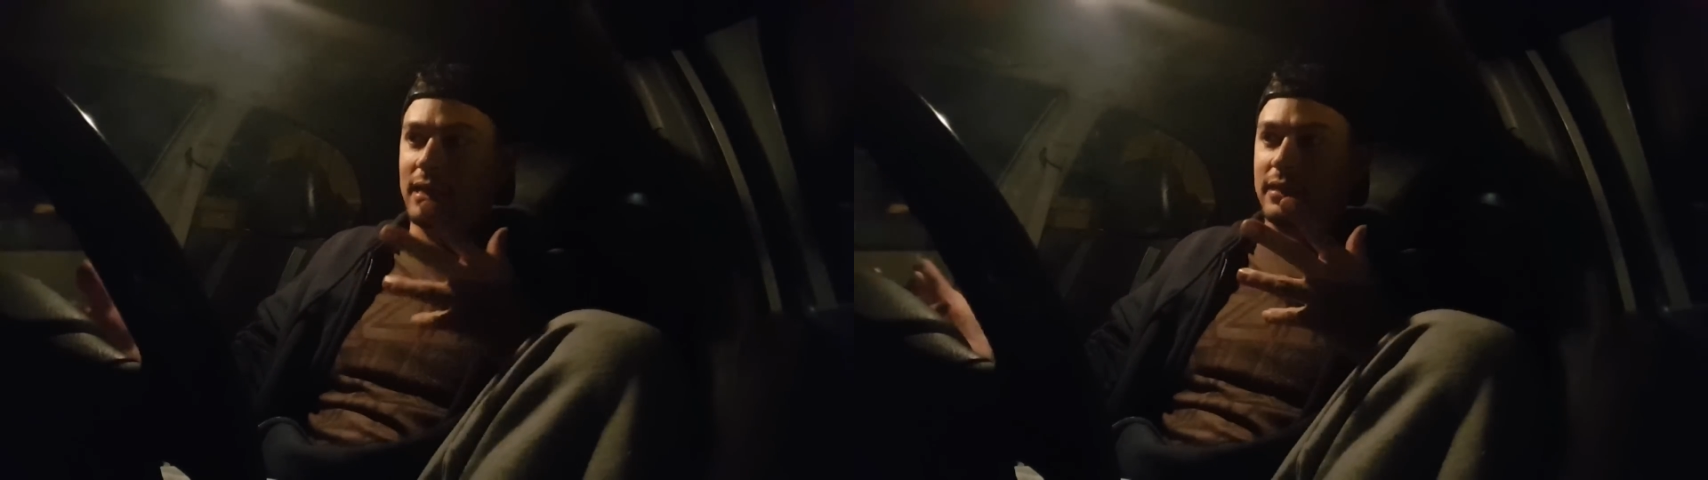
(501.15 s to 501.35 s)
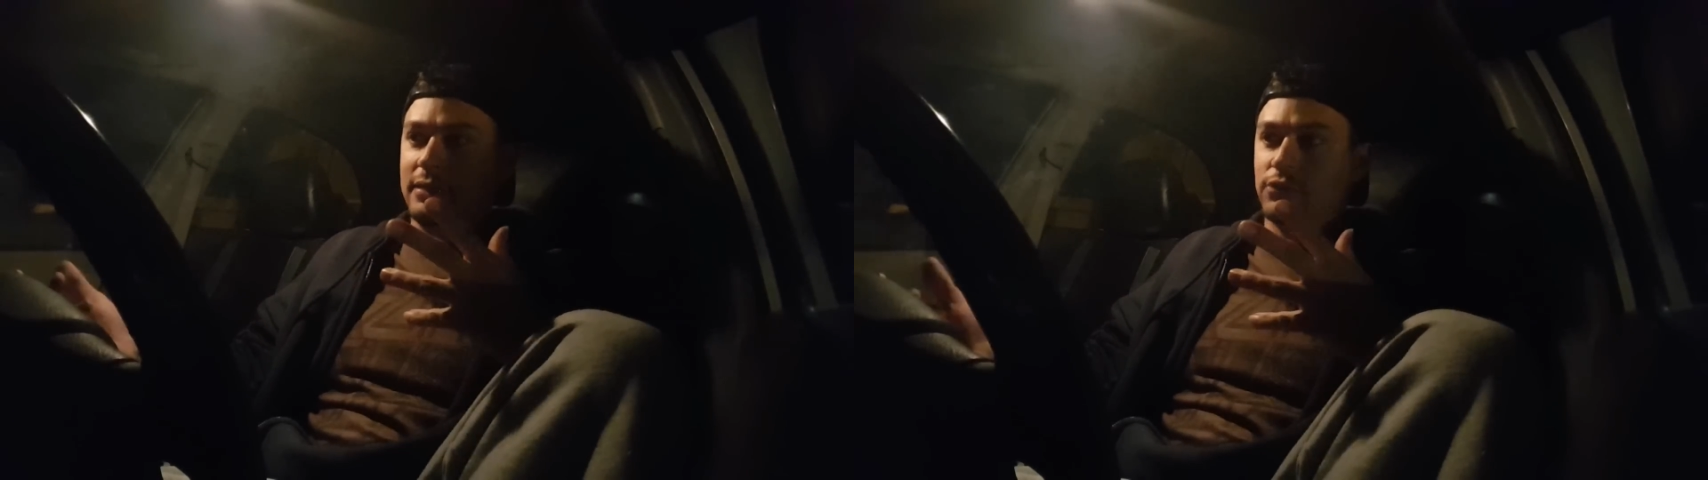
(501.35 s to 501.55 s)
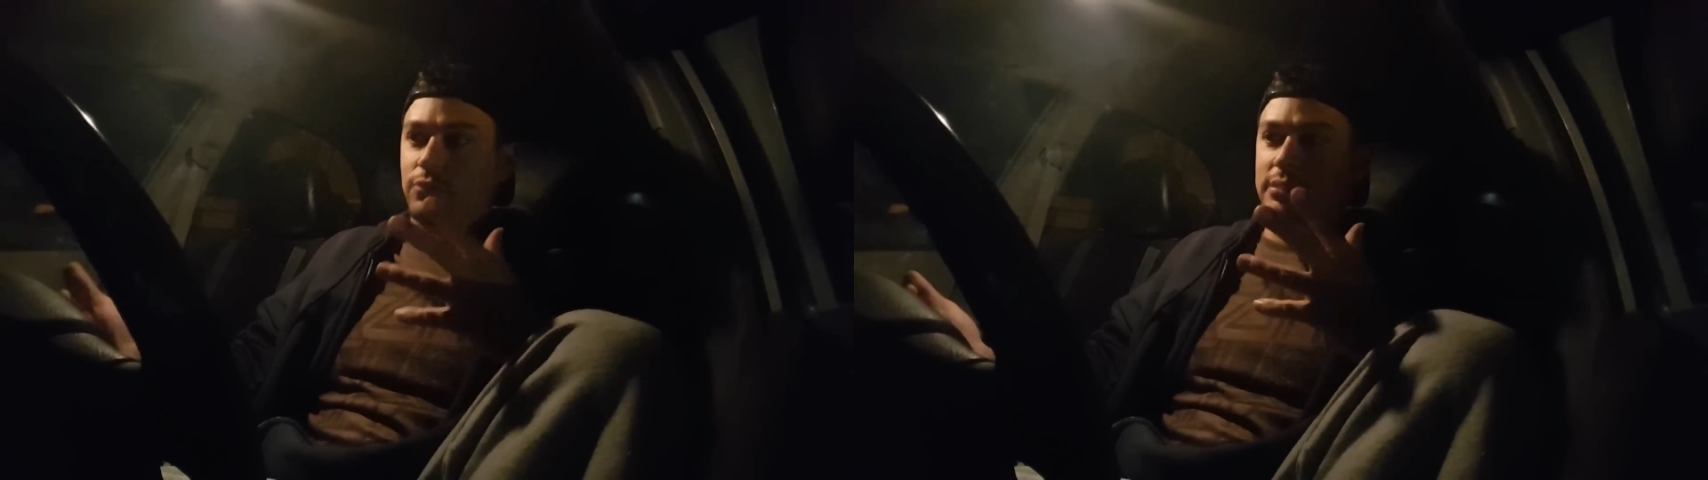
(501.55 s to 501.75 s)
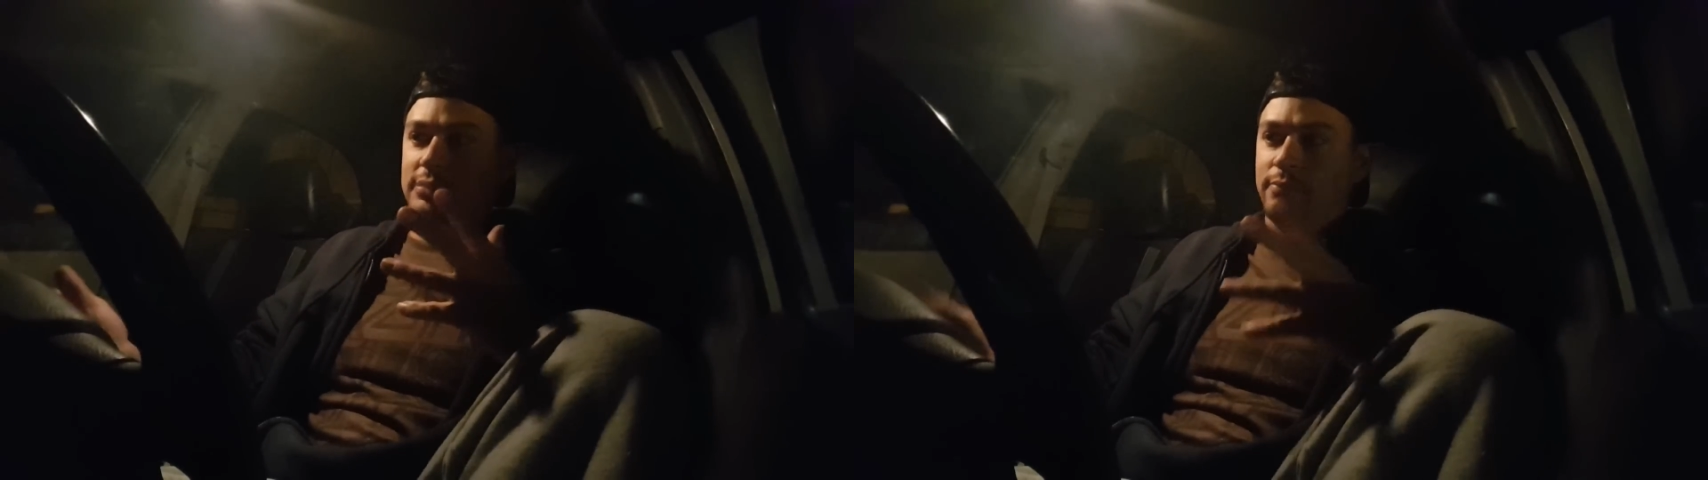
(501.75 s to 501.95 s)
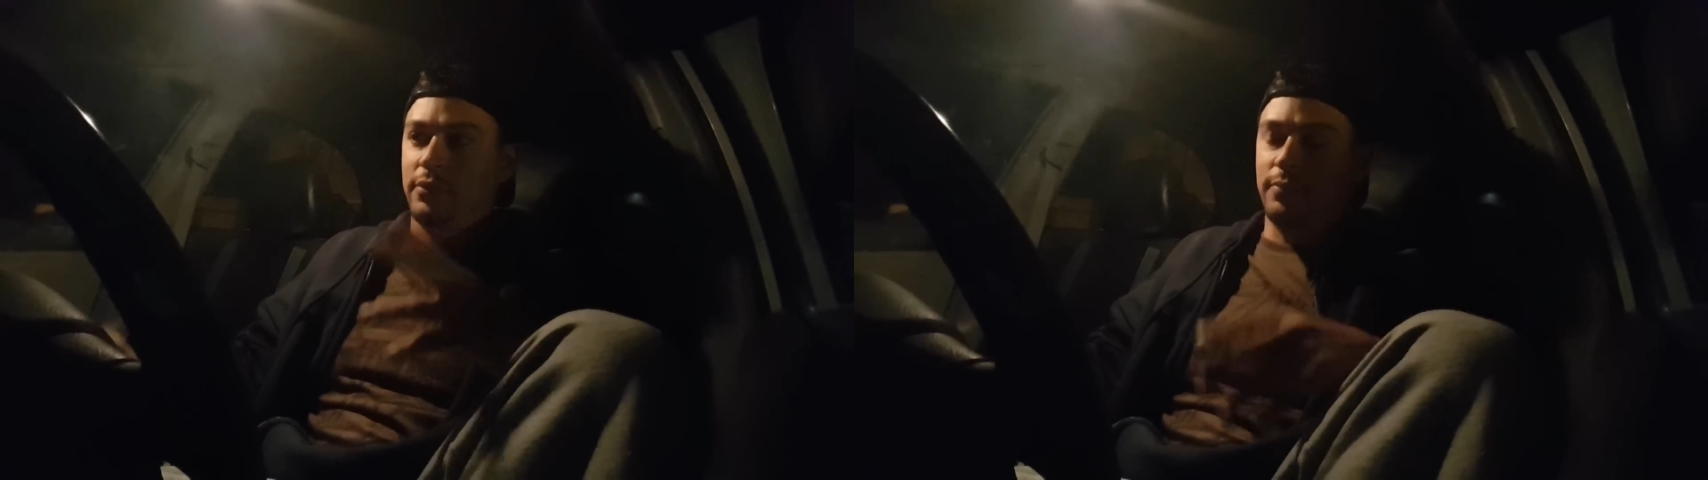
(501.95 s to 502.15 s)
any
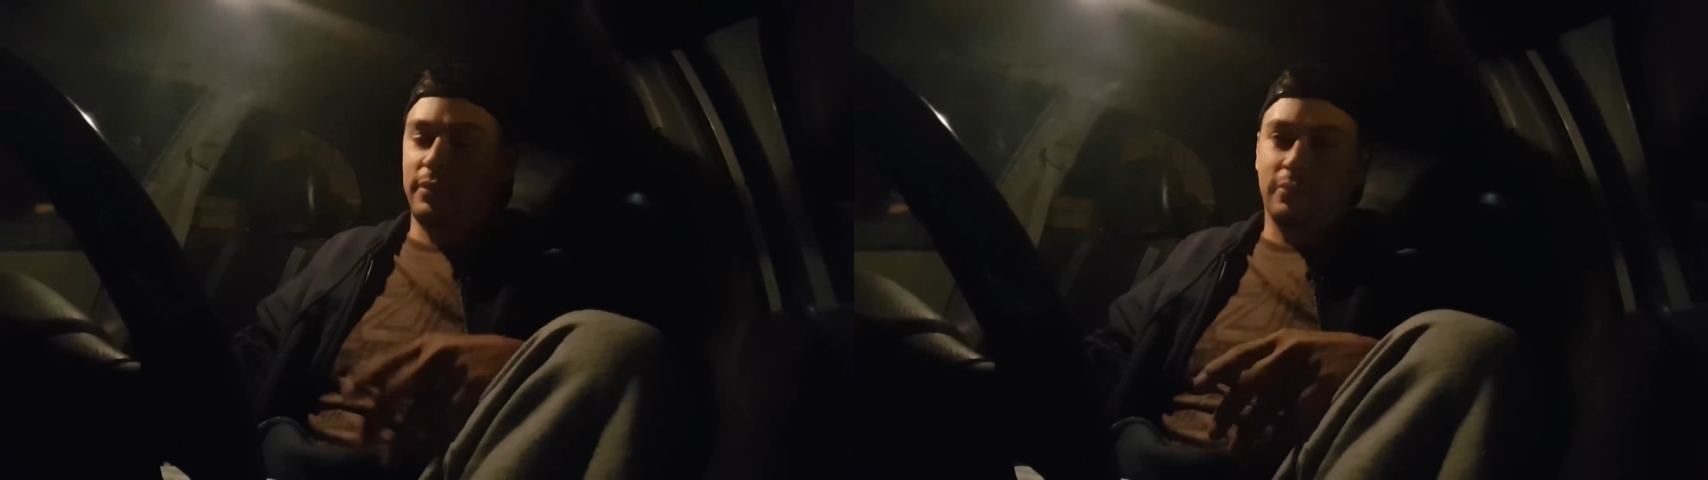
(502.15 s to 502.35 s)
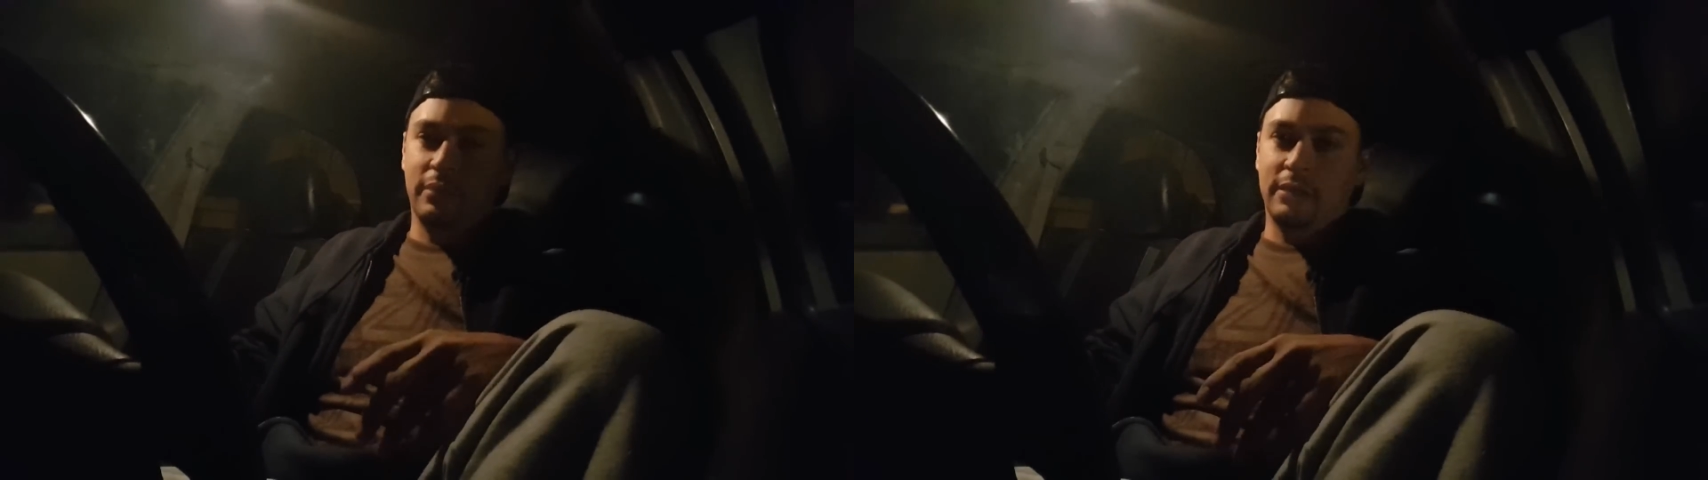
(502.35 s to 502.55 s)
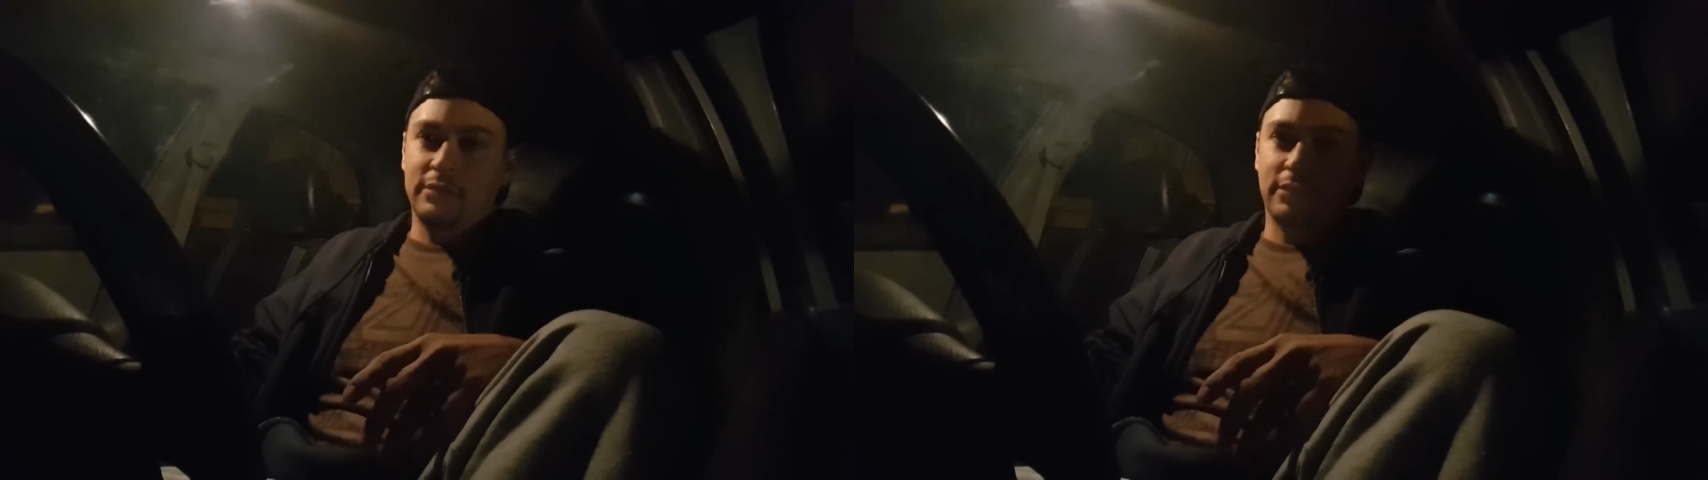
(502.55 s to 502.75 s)
traits about me or anything.